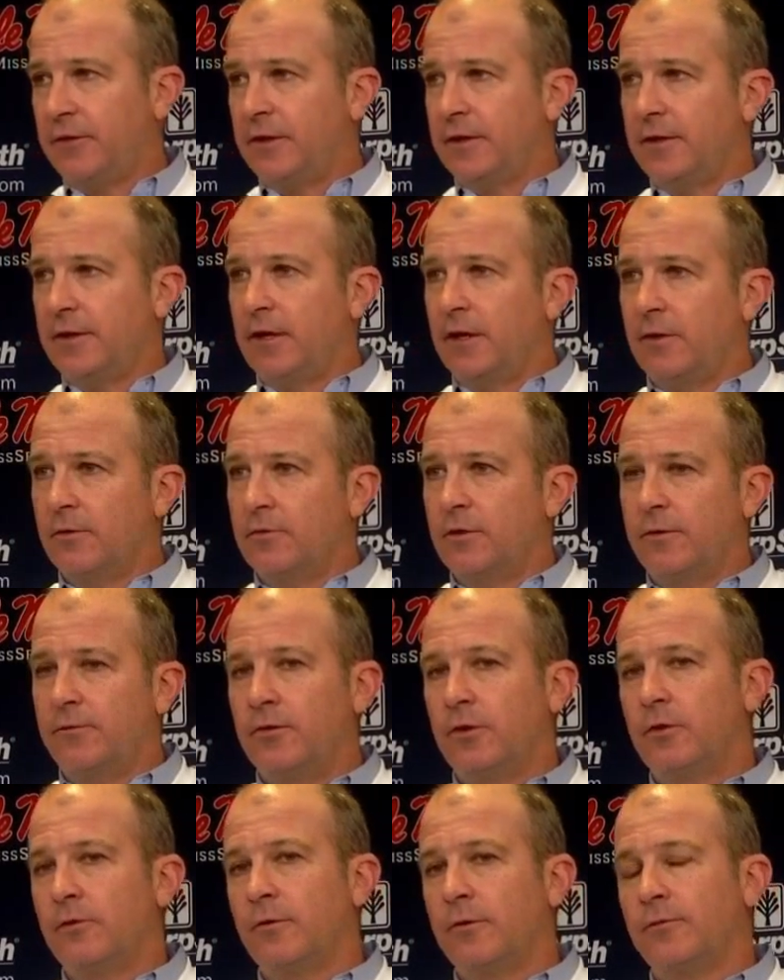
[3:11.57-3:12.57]
Uh, you know,
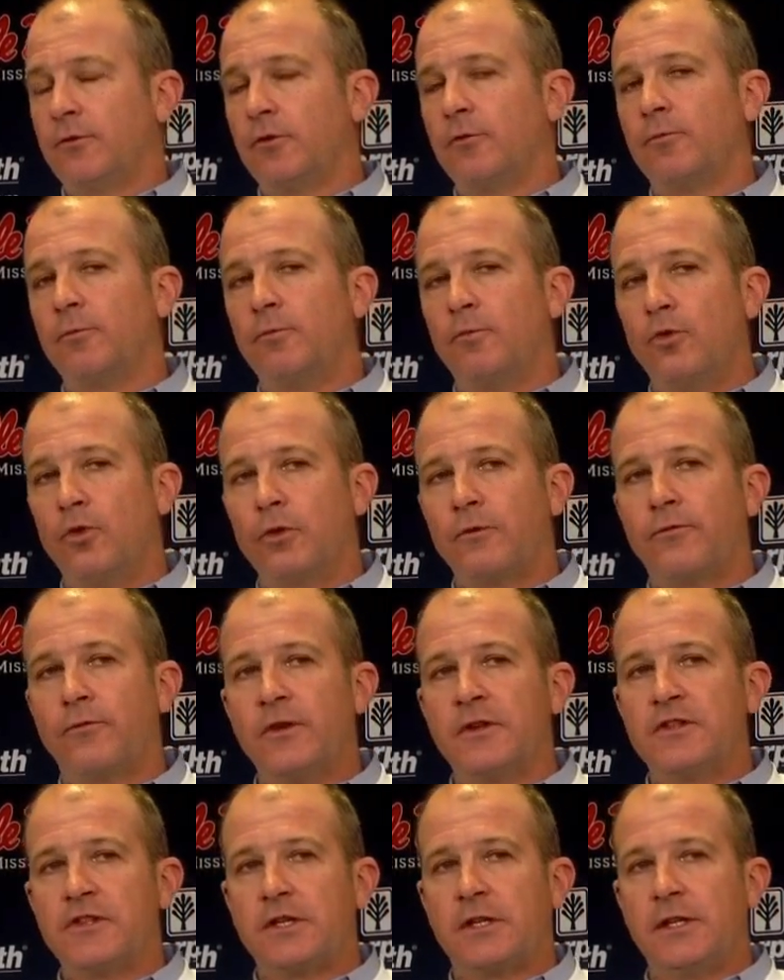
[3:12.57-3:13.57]
if you if you're more
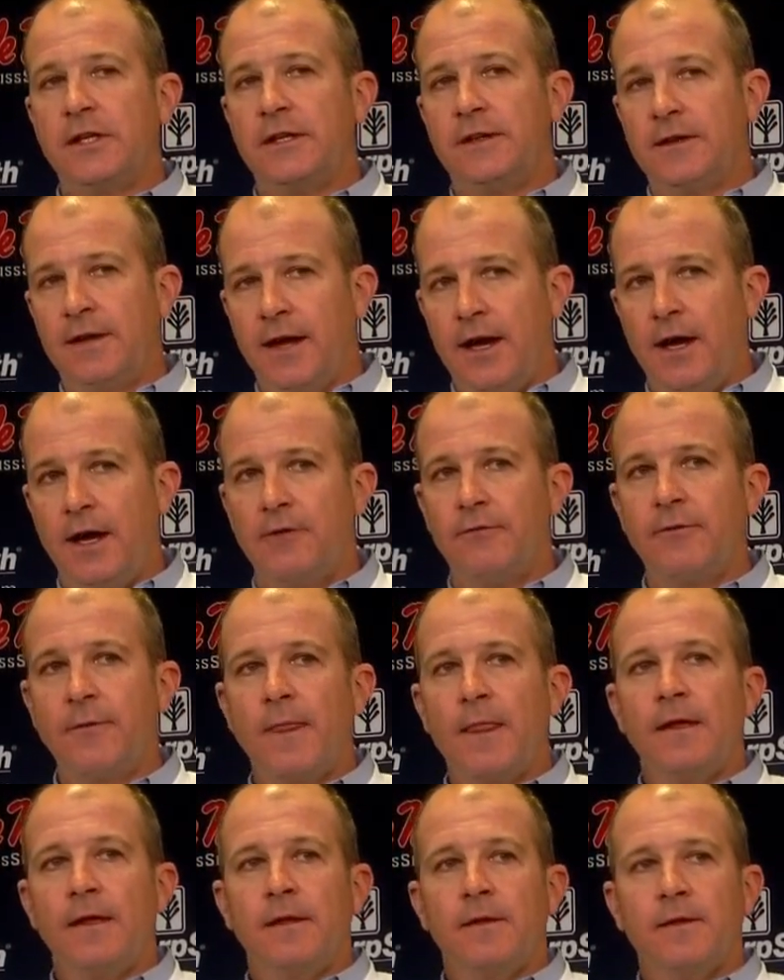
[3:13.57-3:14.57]
physically tough,
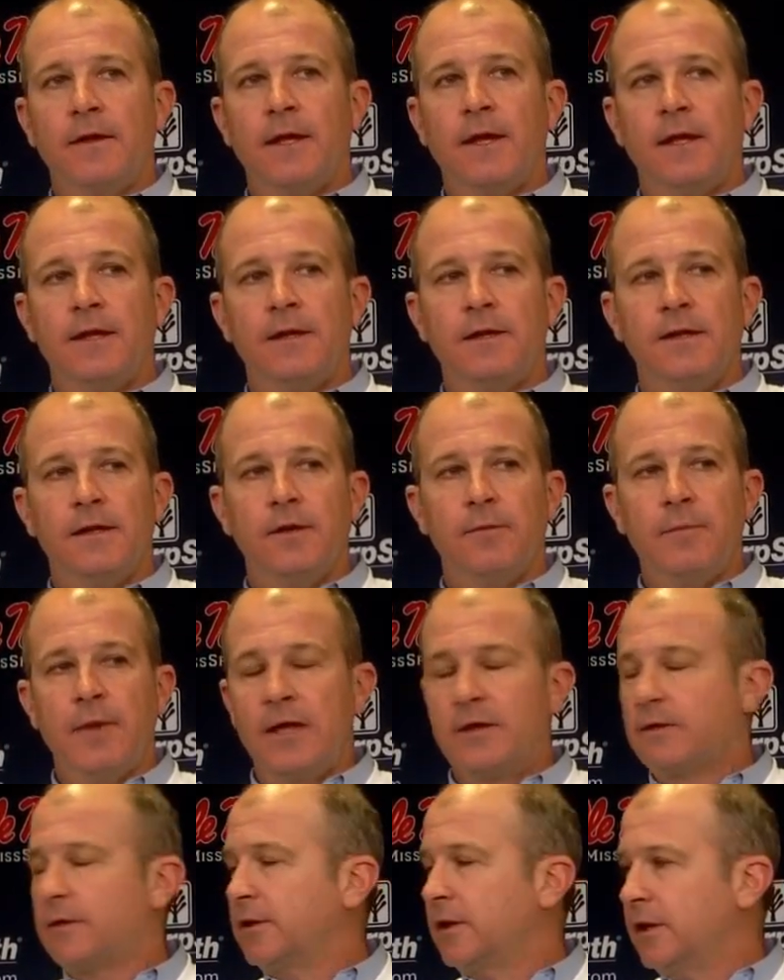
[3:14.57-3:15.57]
then you know,
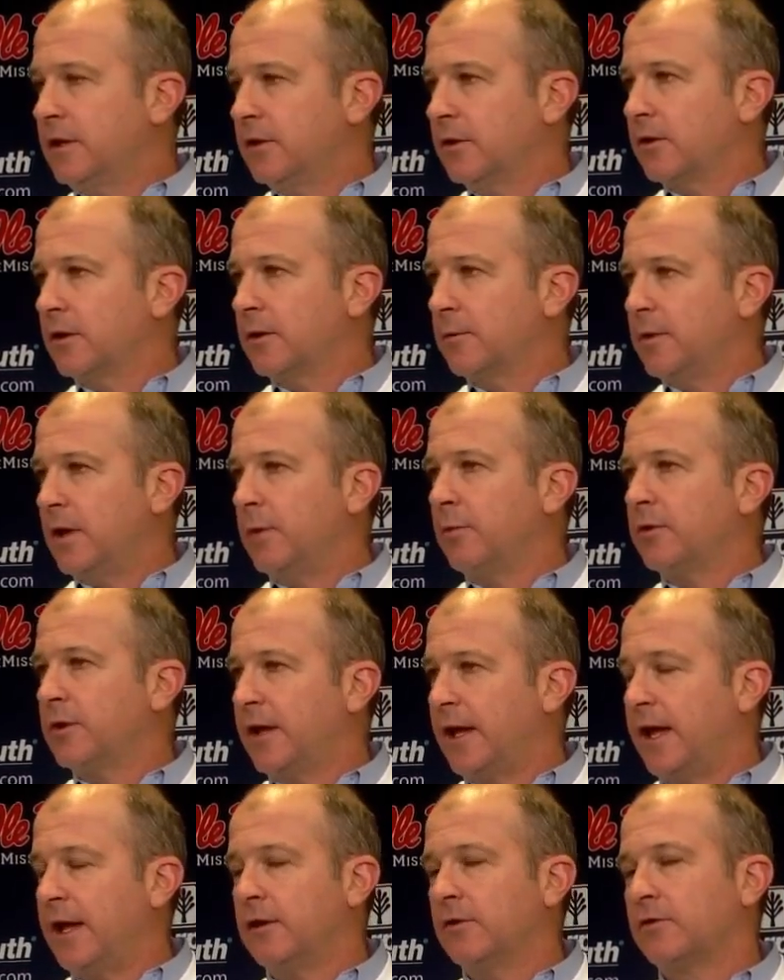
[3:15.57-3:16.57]
mentally you're going to be able
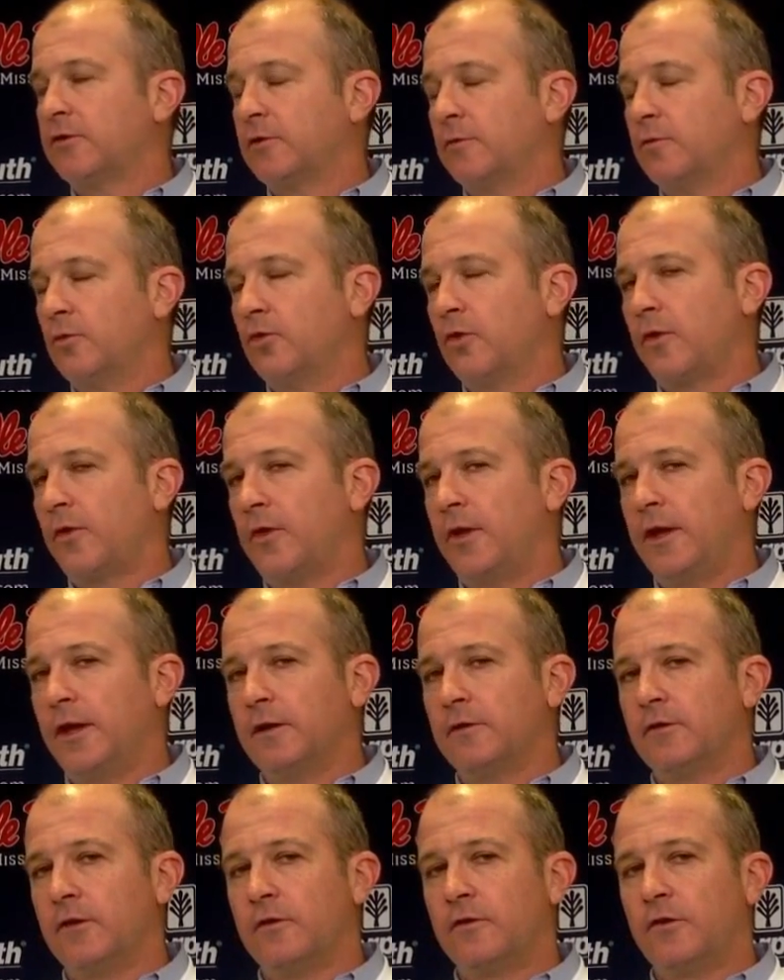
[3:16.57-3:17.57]
to handle some more
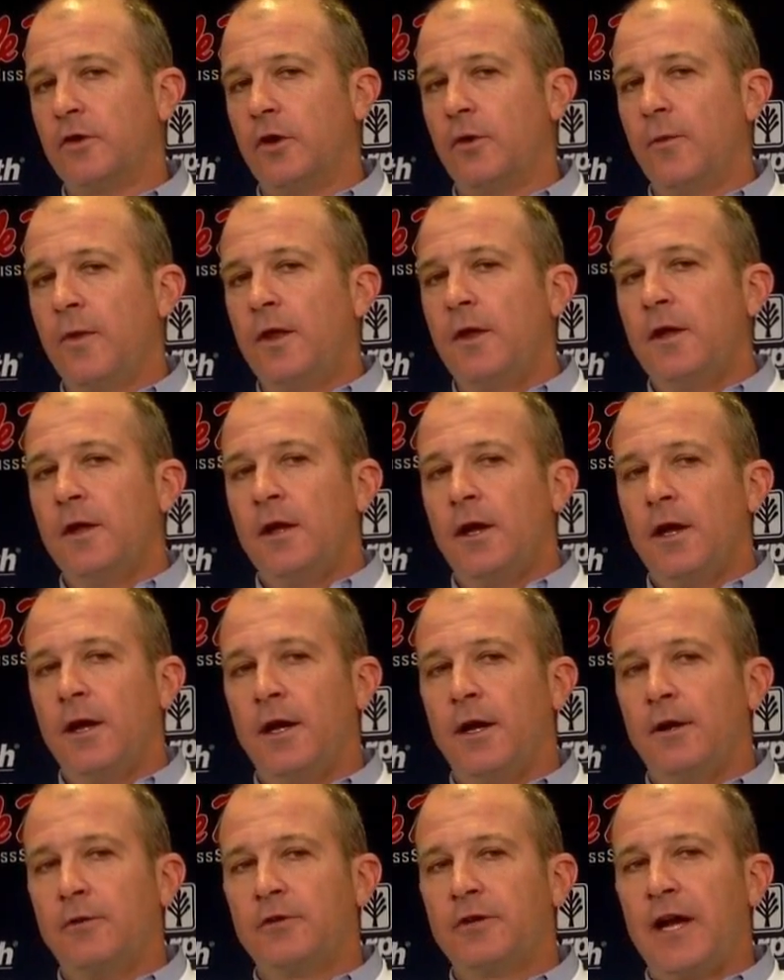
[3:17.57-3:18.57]
things. And so,
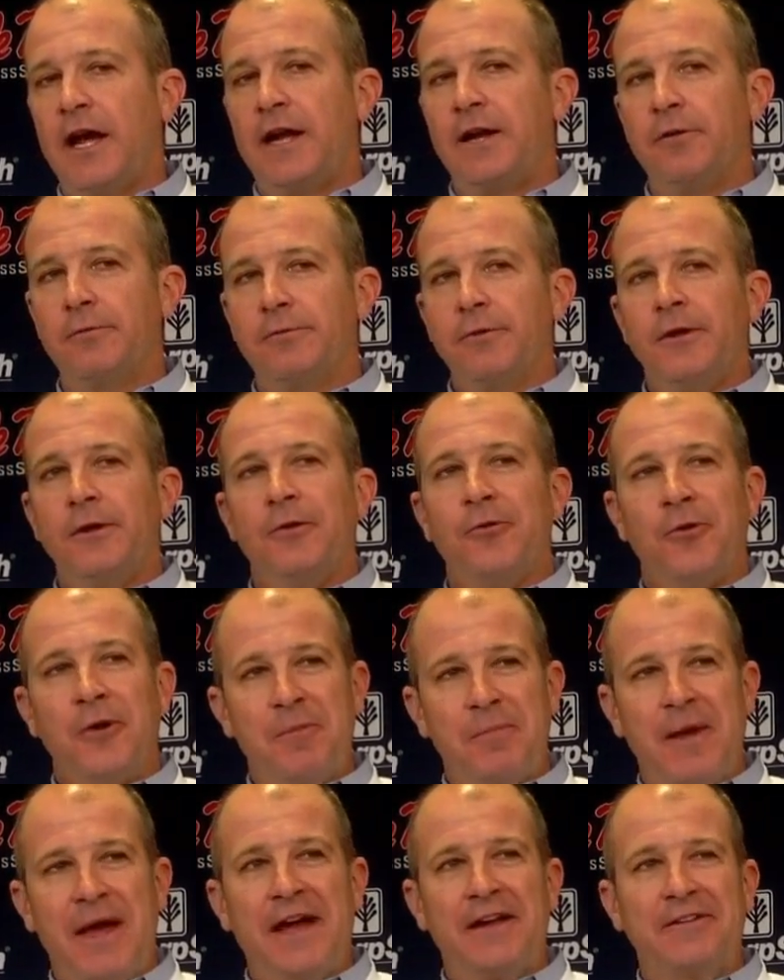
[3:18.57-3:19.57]
uh, kind of
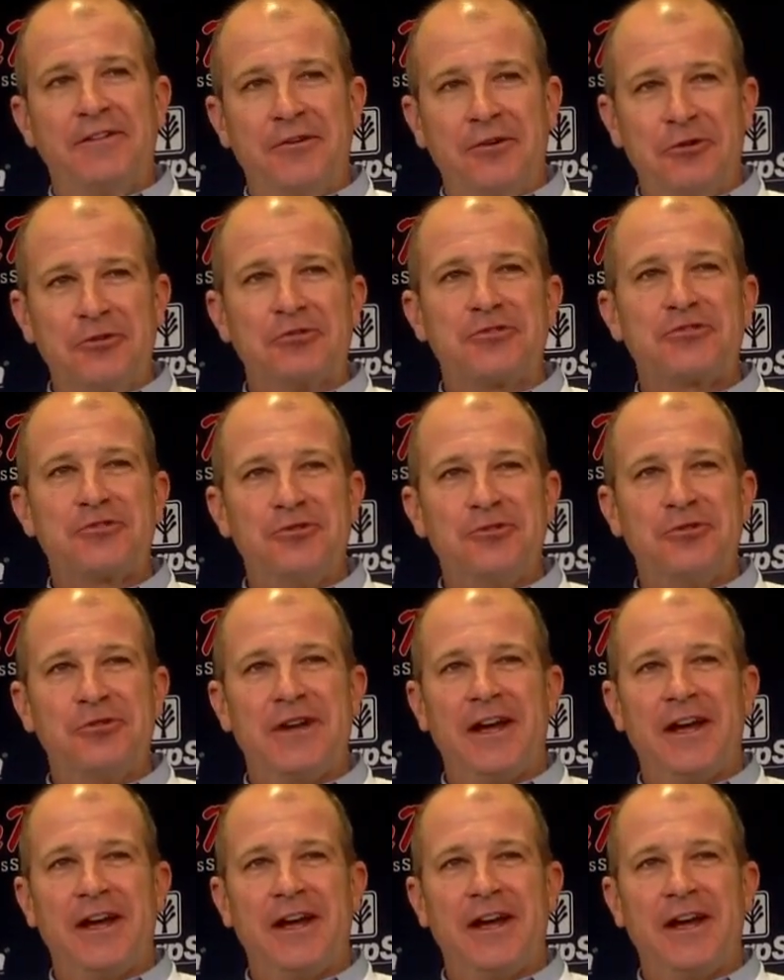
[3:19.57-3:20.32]
went back to old school.